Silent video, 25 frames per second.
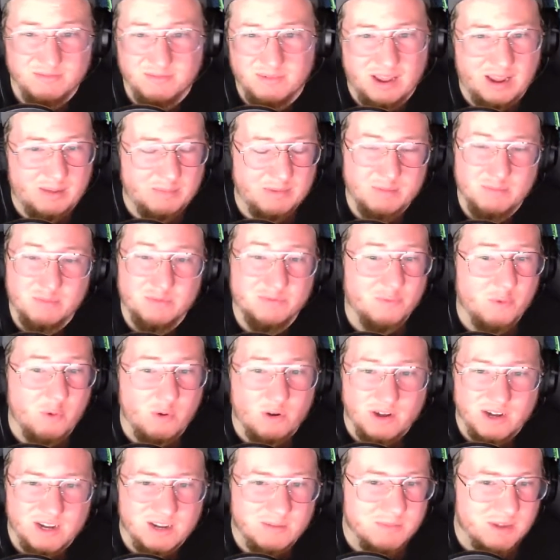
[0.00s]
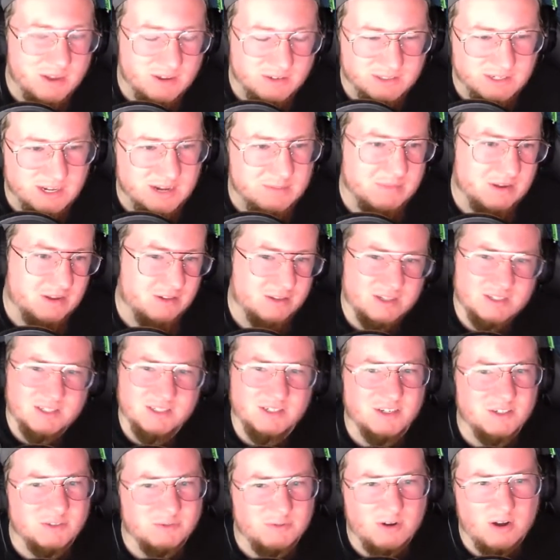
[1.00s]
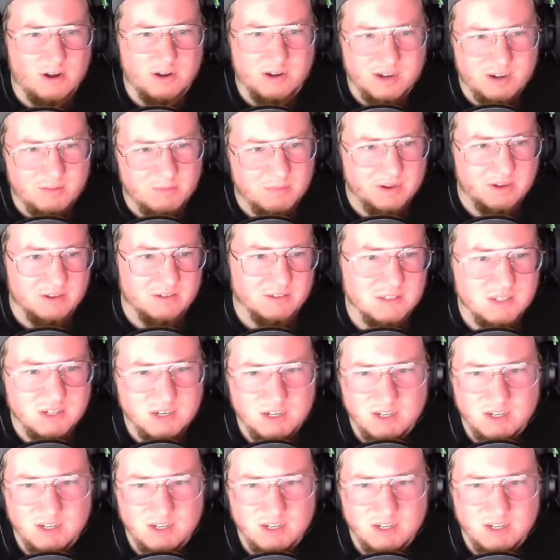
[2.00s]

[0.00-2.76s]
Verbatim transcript: I mean, before emails came out. Let's disregard emails.